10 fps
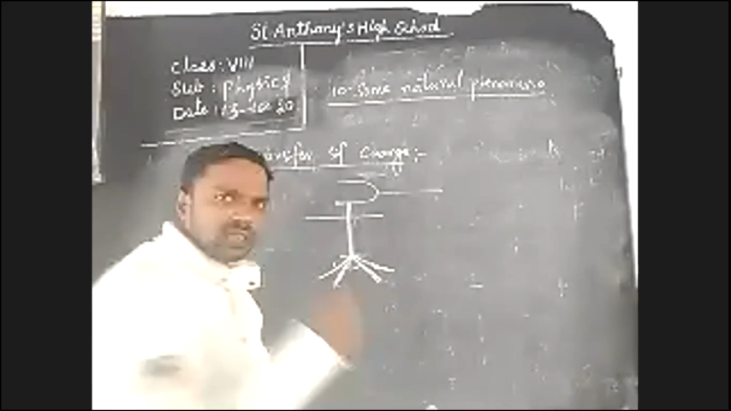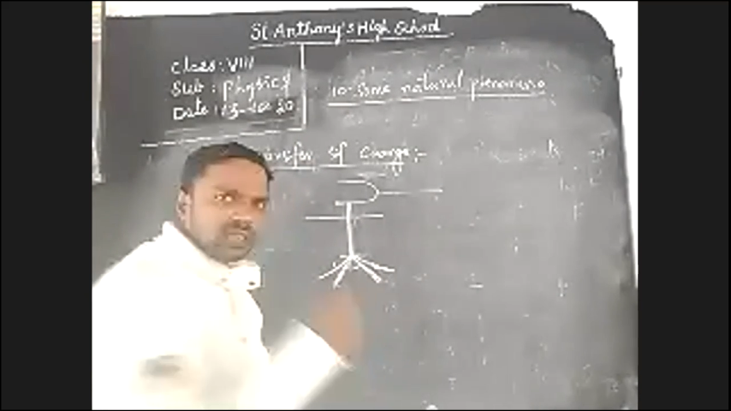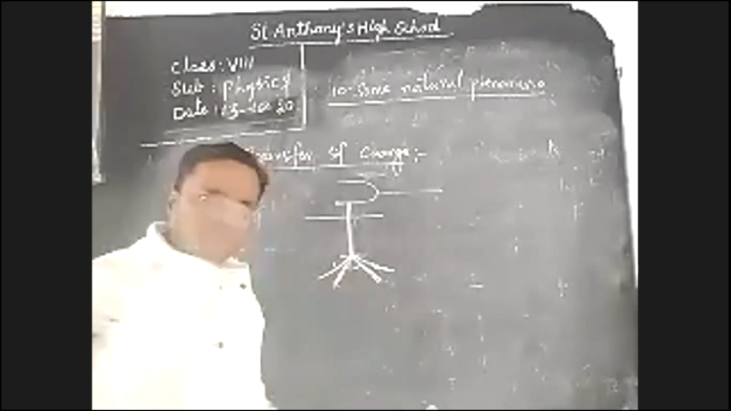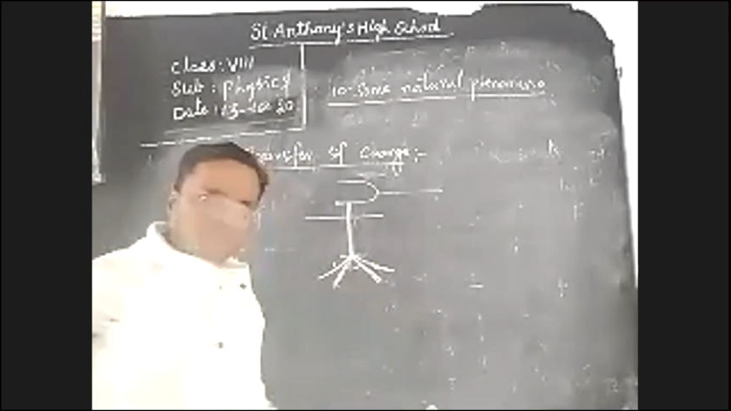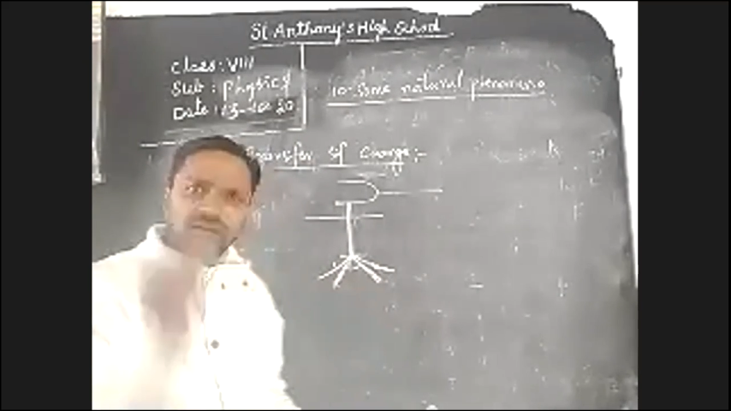
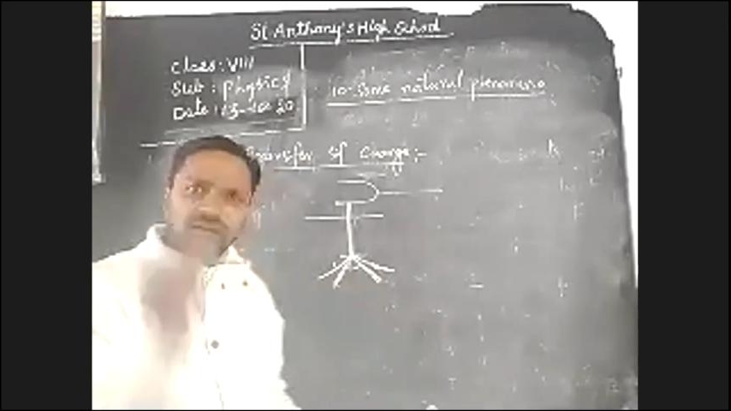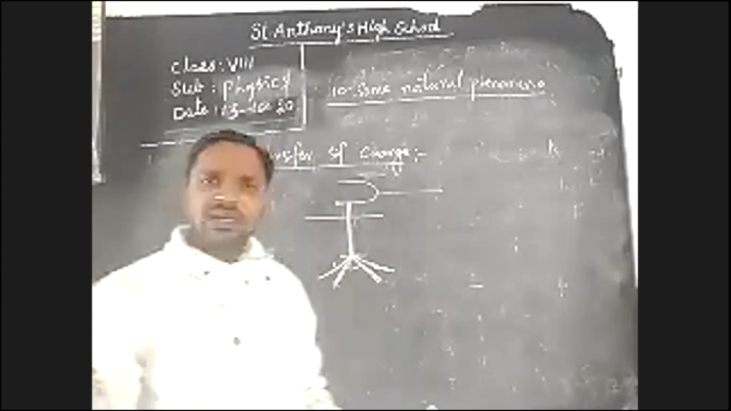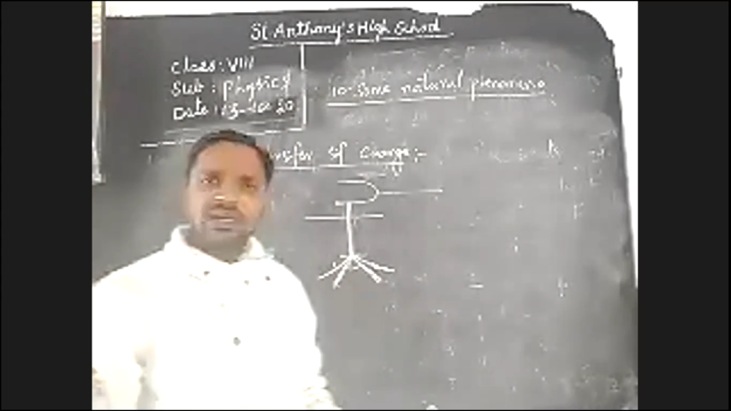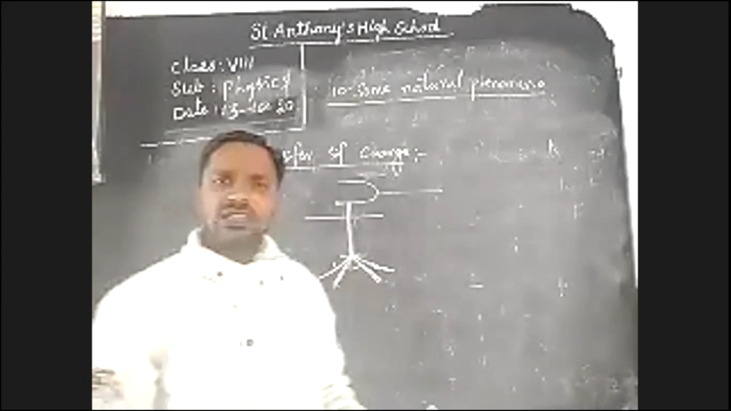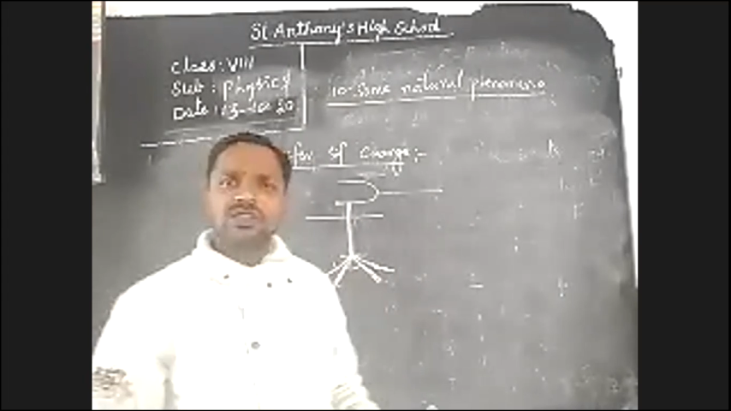Why? Because
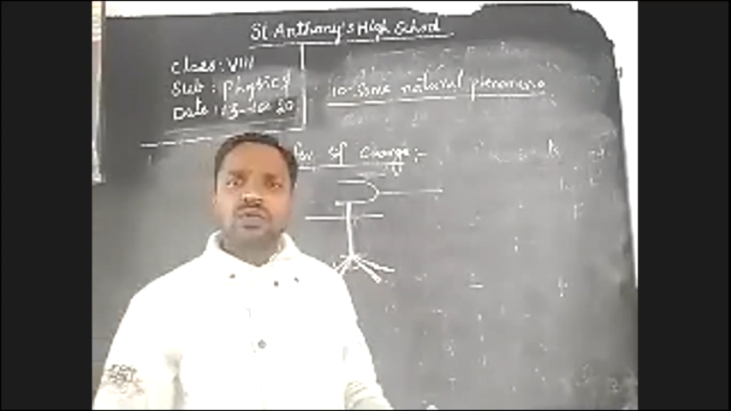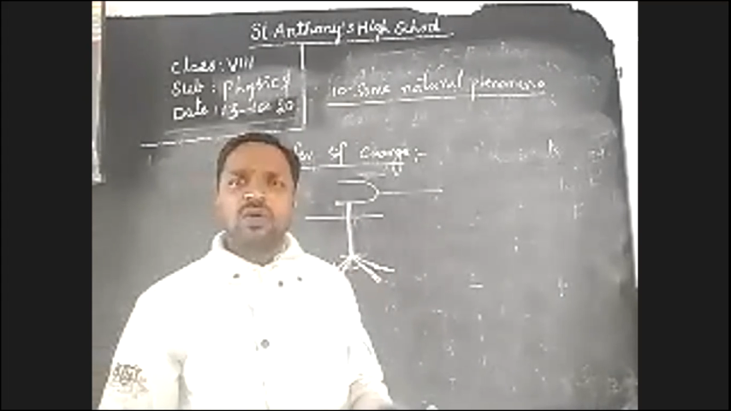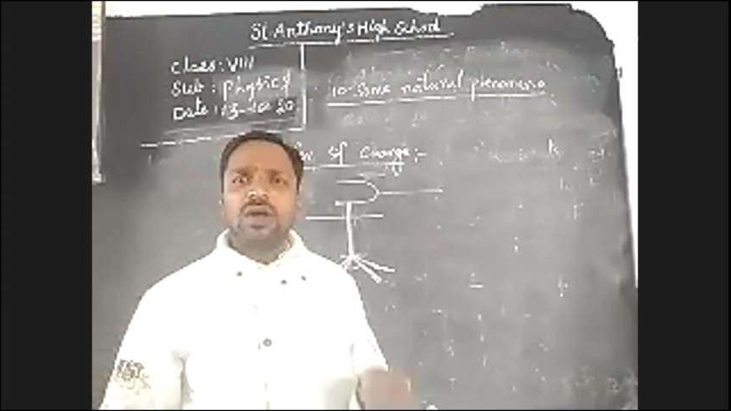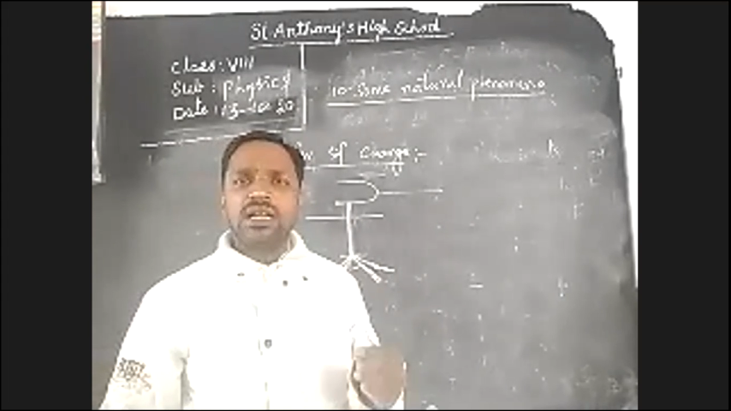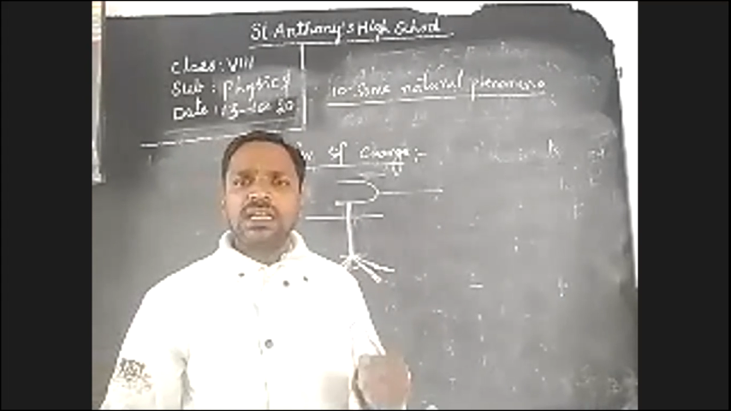gold
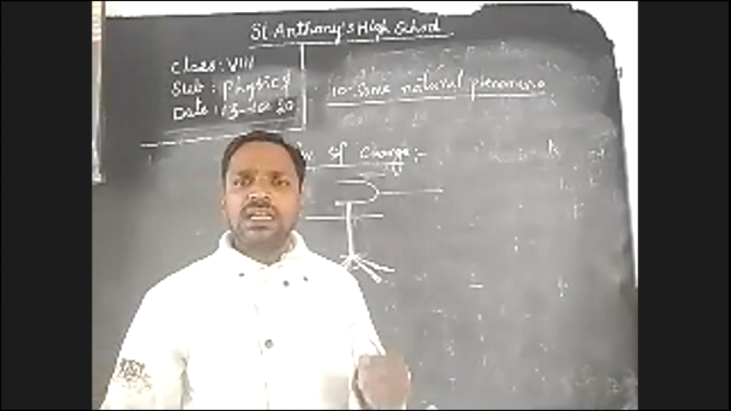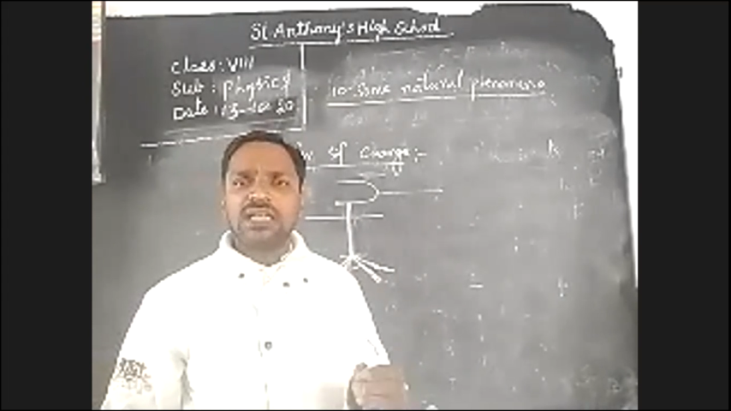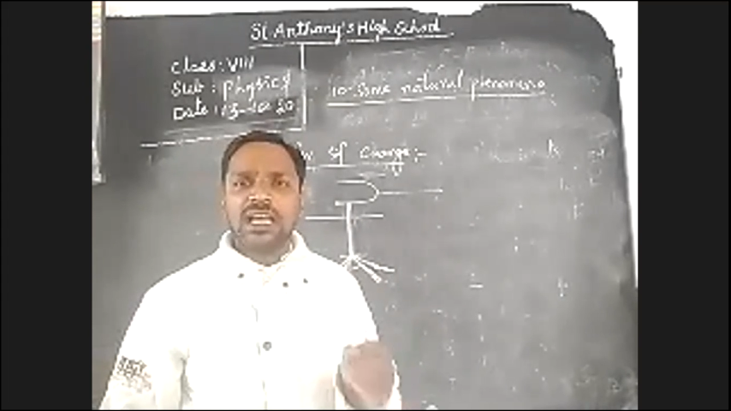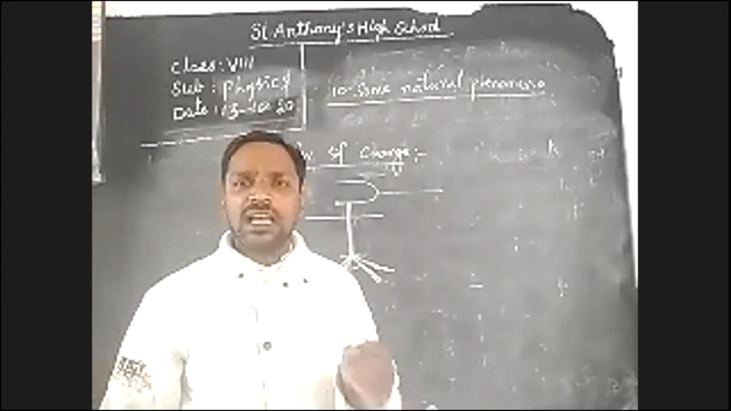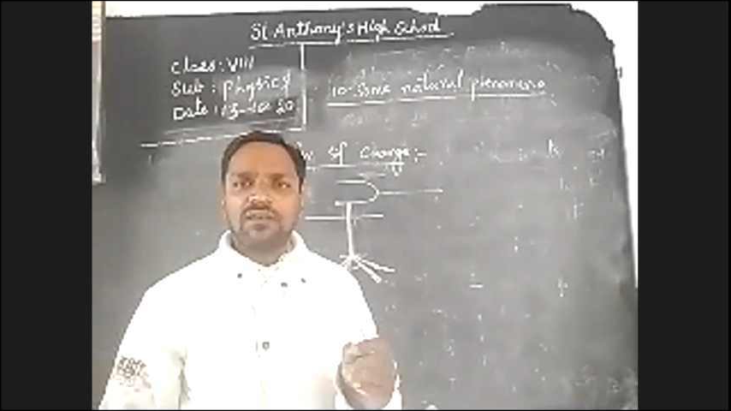is
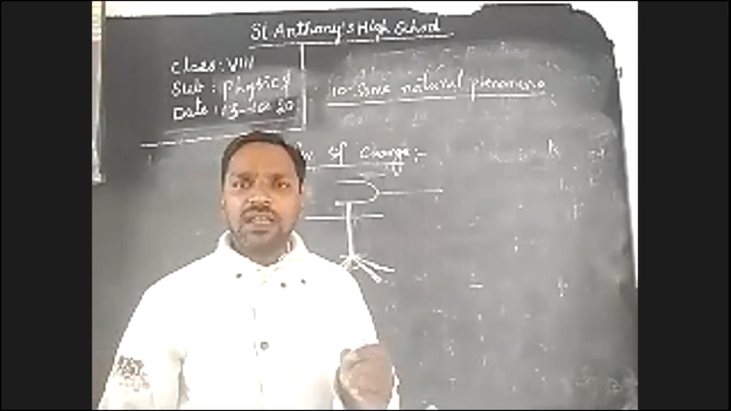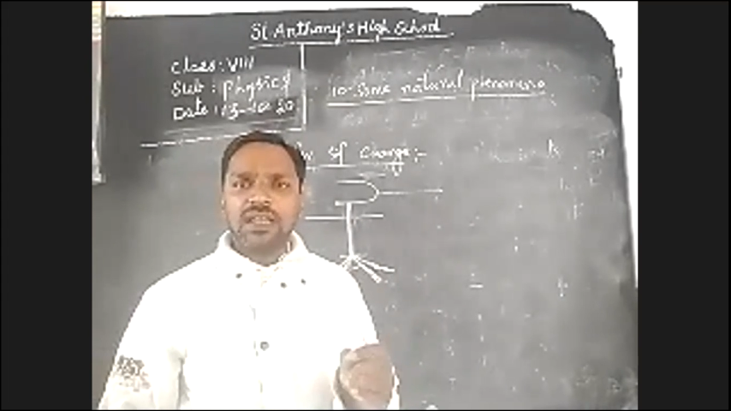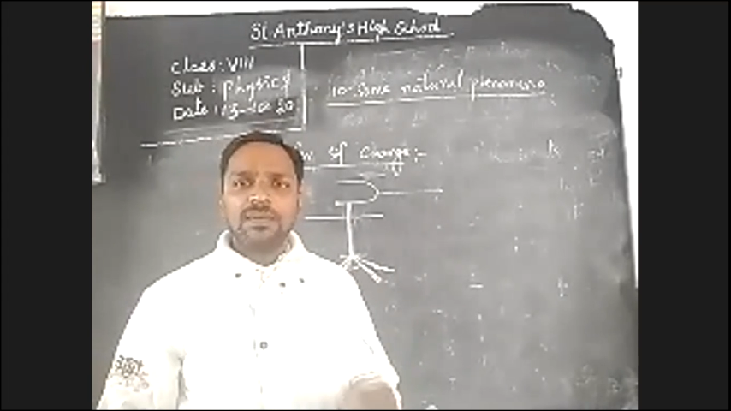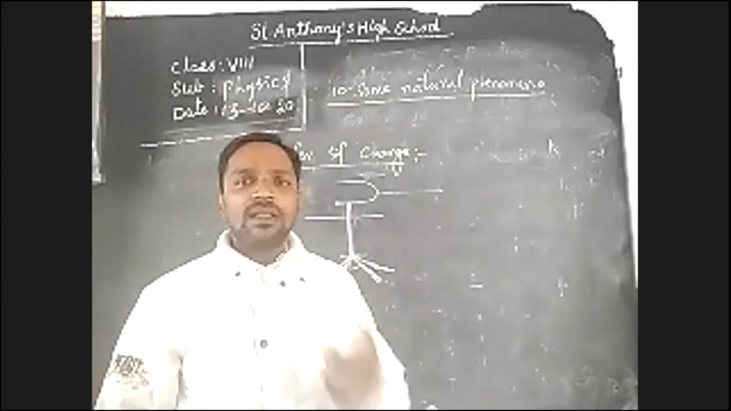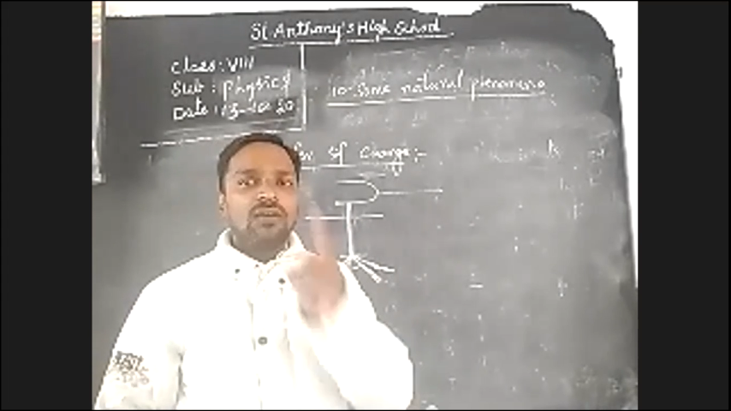having
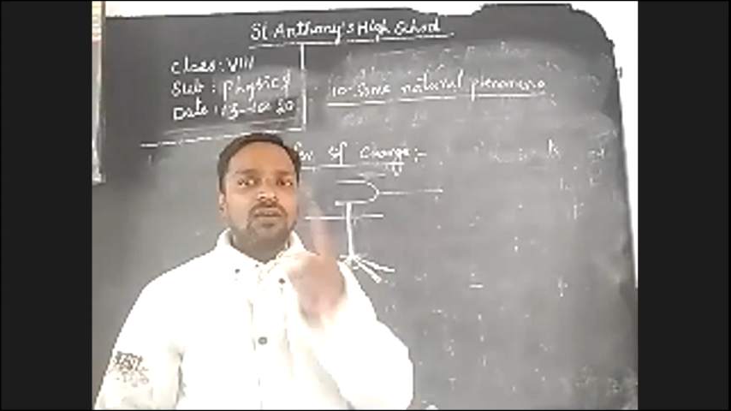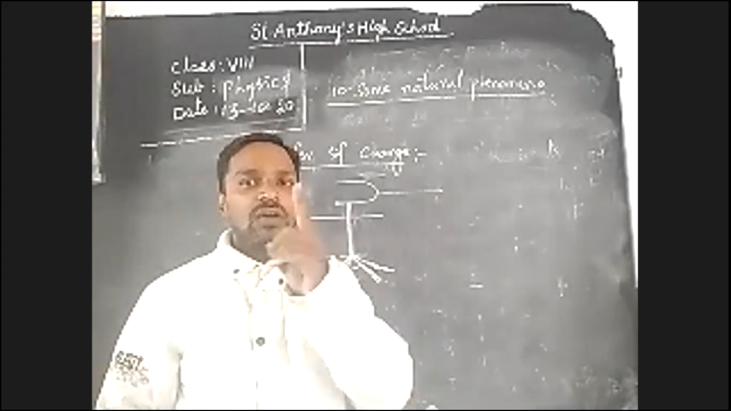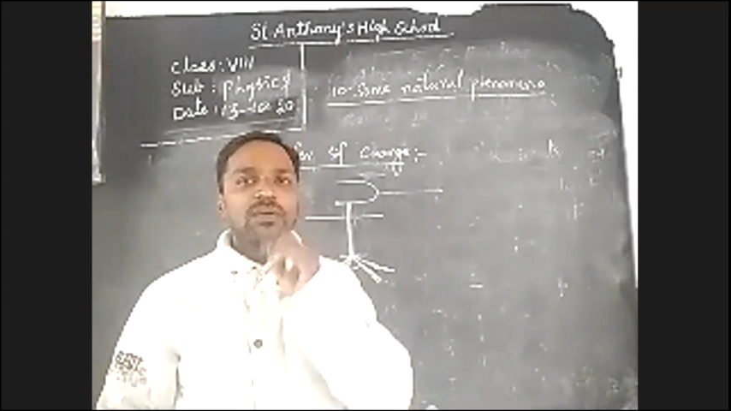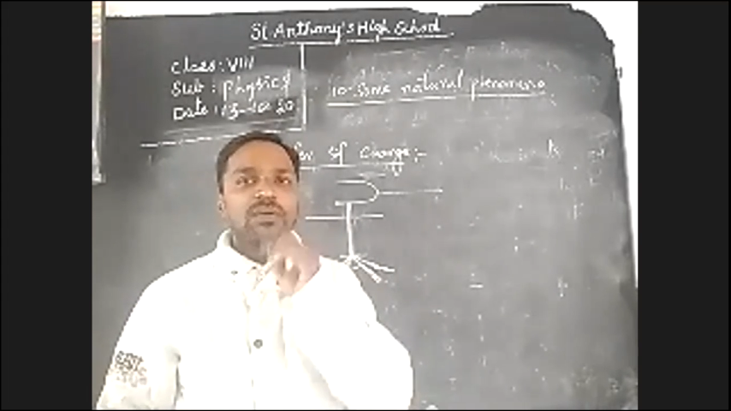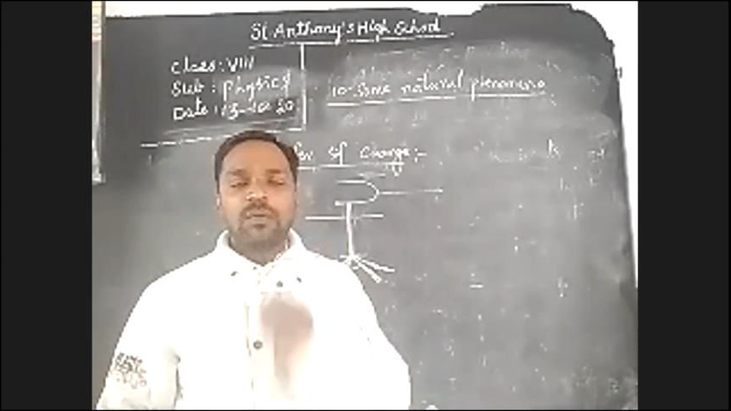one
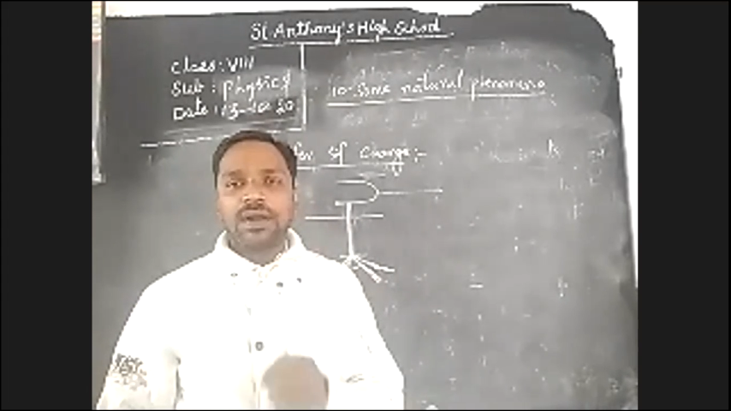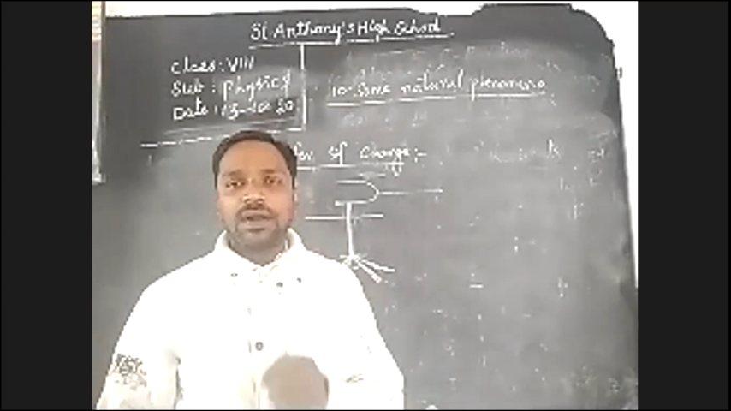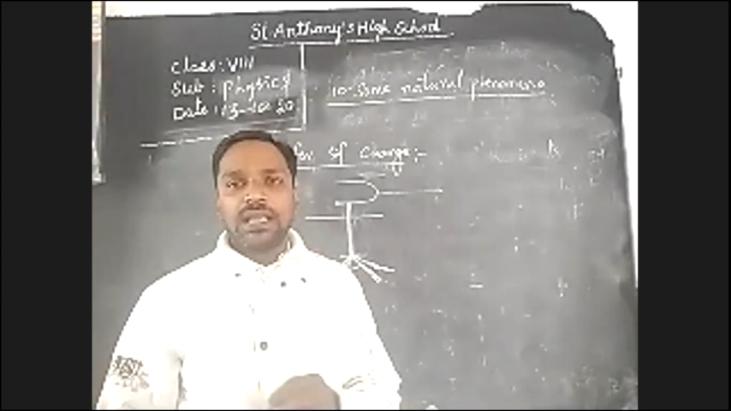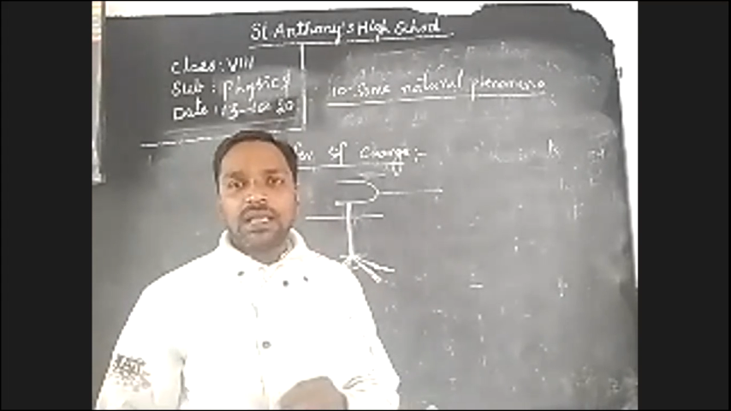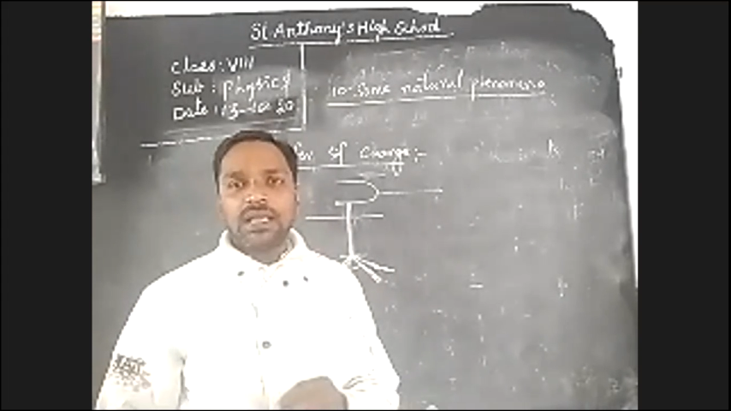
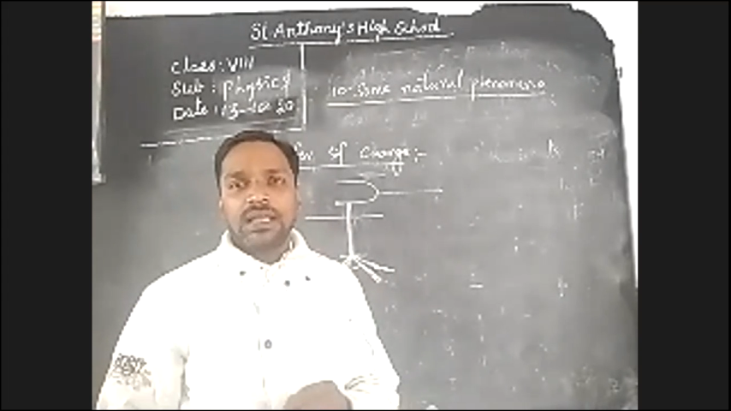property.